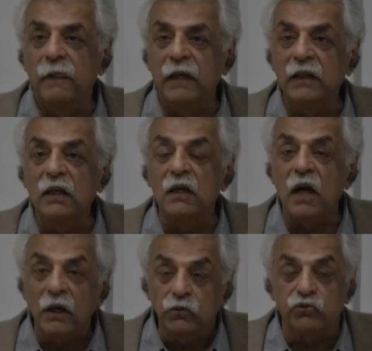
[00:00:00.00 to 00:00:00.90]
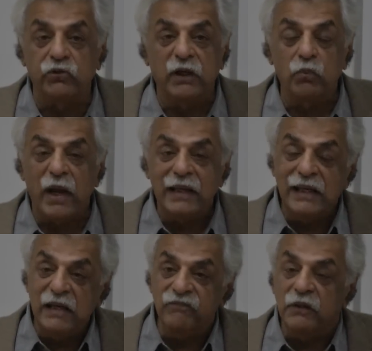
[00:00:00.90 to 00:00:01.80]
In a country where
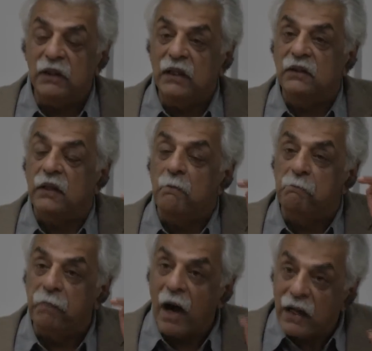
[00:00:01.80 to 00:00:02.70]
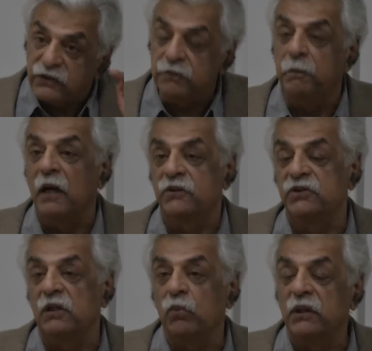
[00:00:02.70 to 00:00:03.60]
even in the Ba'ath
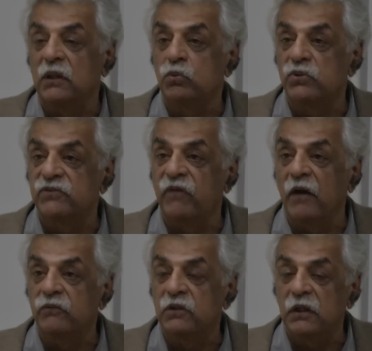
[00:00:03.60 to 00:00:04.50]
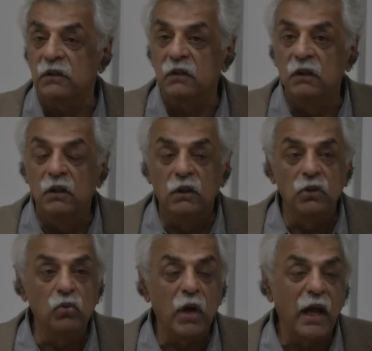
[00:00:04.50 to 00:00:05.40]
Party, when it was founded,
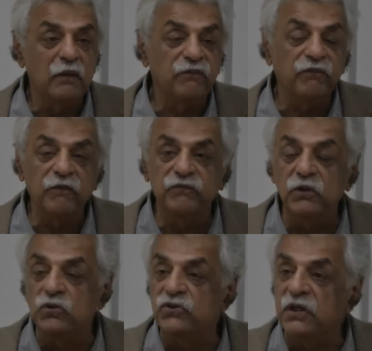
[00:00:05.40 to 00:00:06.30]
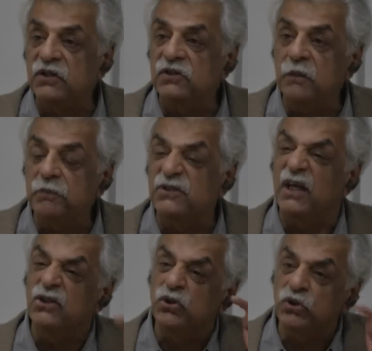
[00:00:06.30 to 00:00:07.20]
you had 50 to
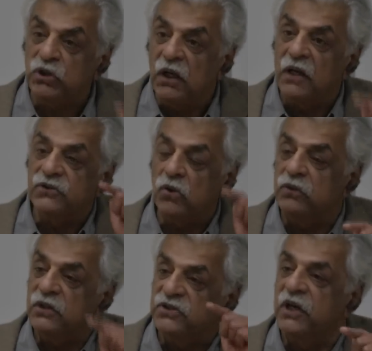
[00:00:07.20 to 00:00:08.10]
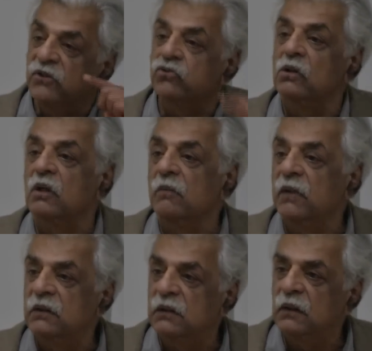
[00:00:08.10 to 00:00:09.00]
60% Shias on its central committee.